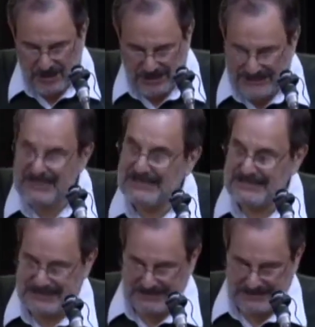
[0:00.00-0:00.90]
She
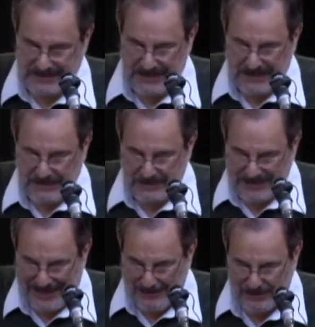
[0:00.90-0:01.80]
does this to
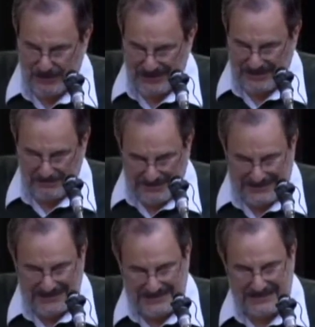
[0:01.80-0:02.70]
capture the
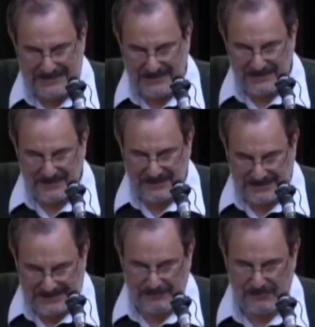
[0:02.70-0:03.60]
immediacy of
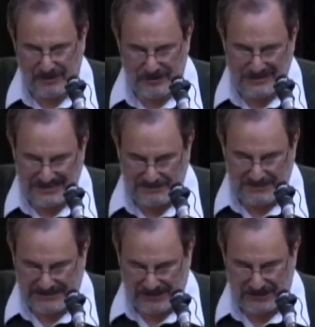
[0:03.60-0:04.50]
contemporary
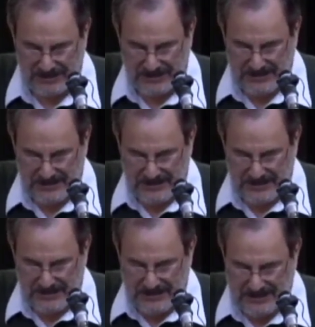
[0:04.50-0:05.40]
speech
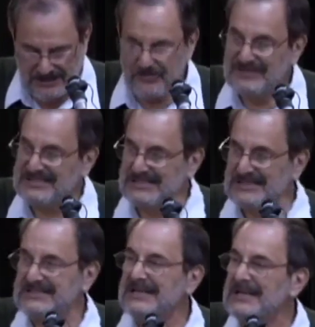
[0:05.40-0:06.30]
and to
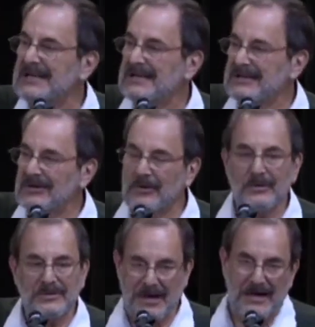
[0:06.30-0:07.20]
resist the
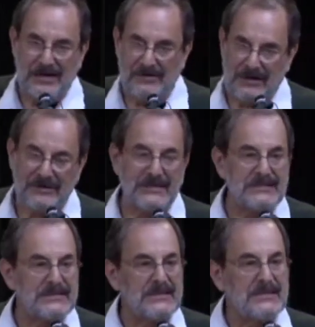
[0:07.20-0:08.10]
old
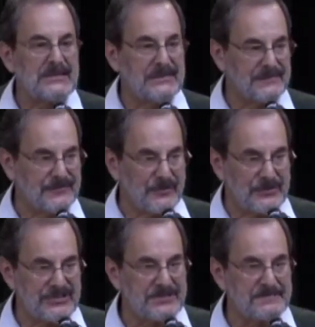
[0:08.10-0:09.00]
hierarchies of
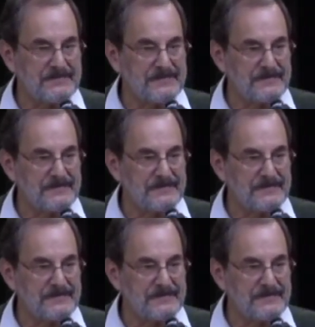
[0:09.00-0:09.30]
verse.